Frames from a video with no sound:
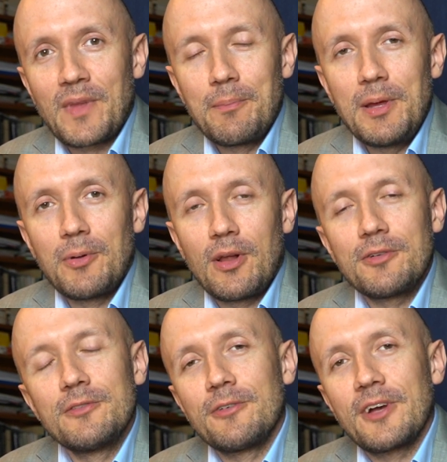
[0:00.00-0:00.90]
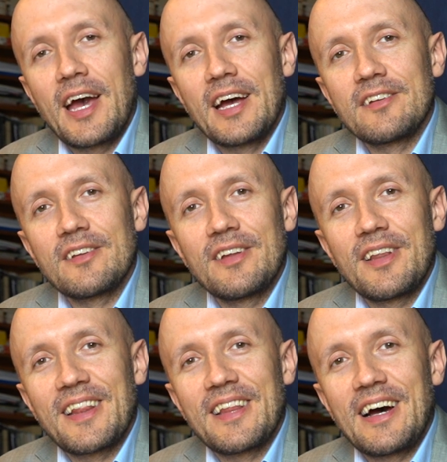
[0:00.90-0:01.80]
People often forget
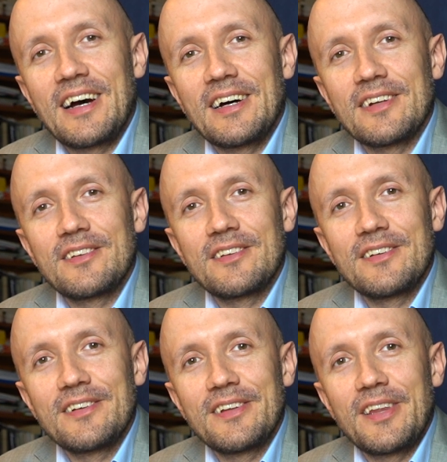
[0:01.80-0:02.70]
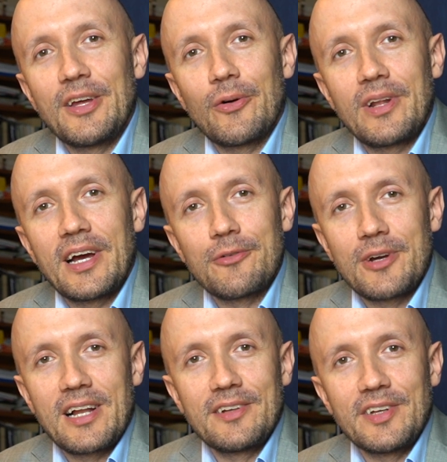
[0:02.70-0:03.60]
that the online
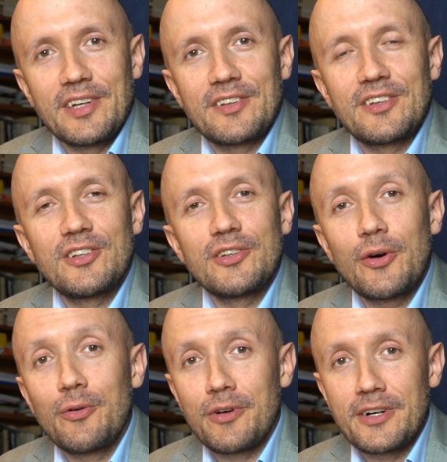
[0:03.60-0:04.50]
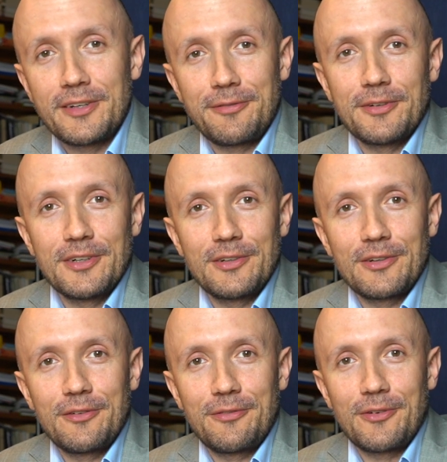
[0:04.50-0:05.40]
reality is so very
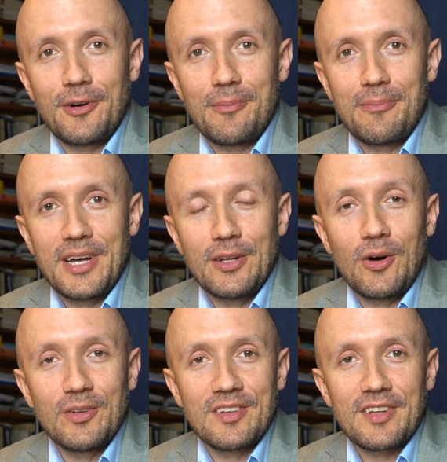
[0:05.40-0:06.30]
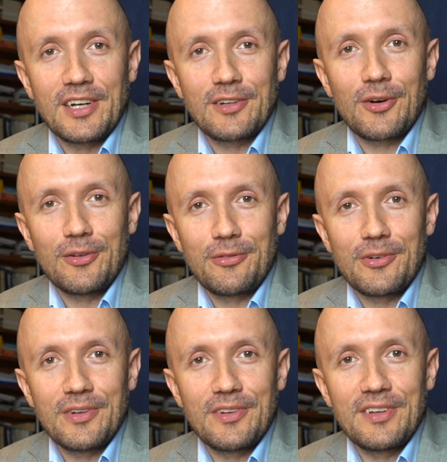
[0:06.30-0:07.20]
different from an on-site
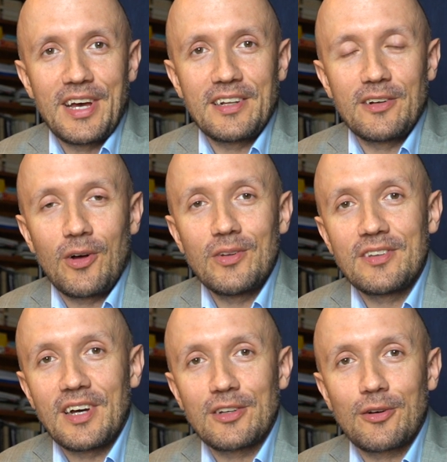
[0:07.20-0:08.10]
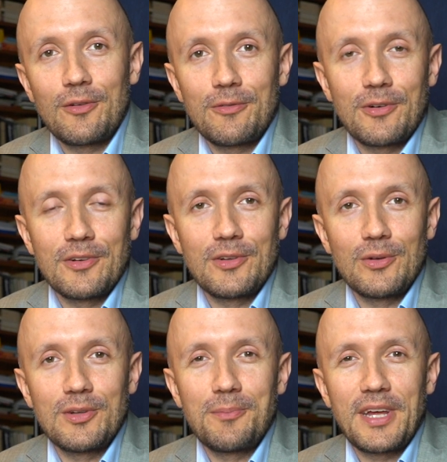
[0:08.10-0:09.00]
conference. At an on-site conference,
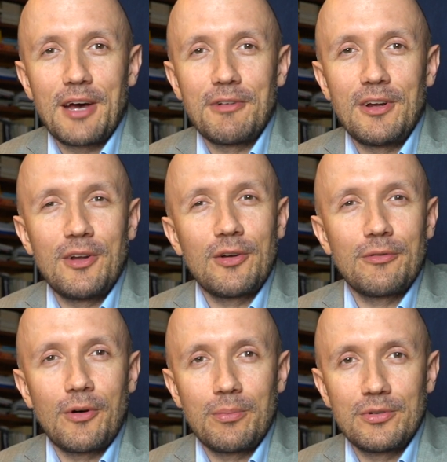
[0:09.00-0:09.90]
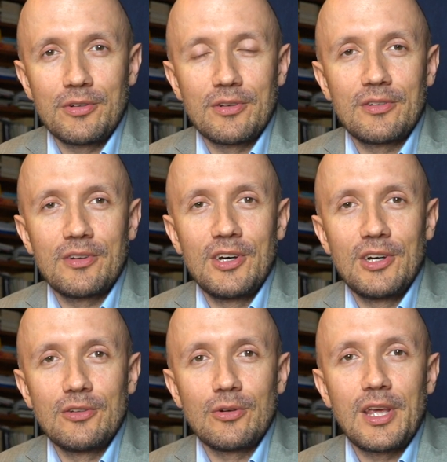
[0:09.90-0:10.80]
you simply have a lot of options
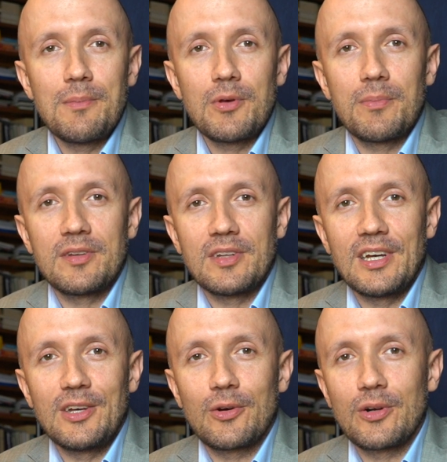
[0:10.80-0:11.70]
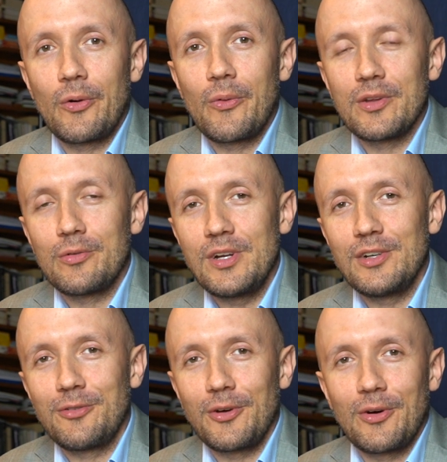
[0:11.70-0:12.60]
to keep you busy. You can always
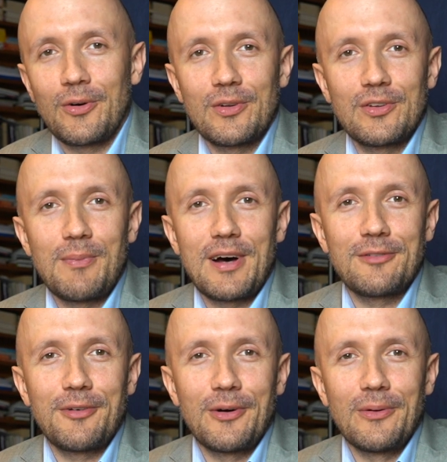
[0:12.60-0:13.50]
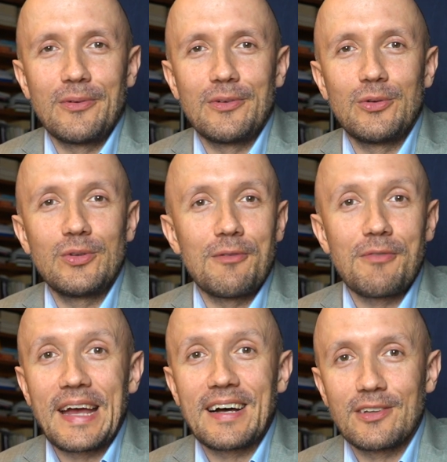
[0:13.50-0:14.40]
reach for your smartphone, do
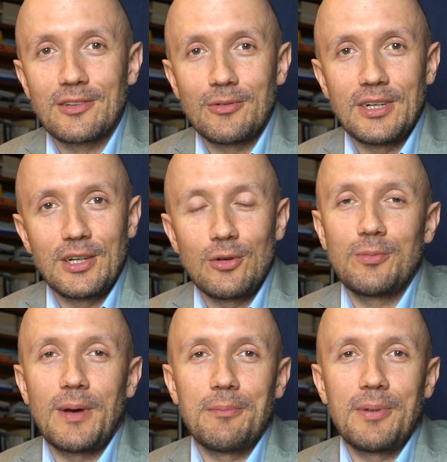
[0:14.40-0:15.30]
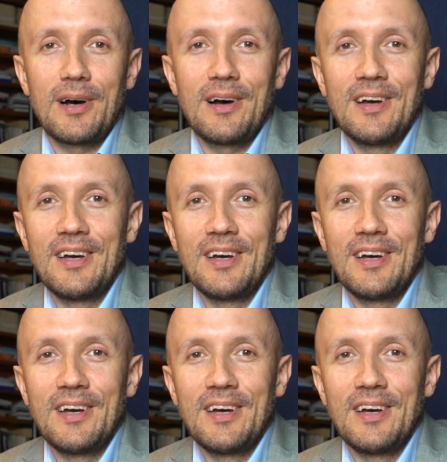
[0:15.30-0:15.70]
something else, read a newspaper,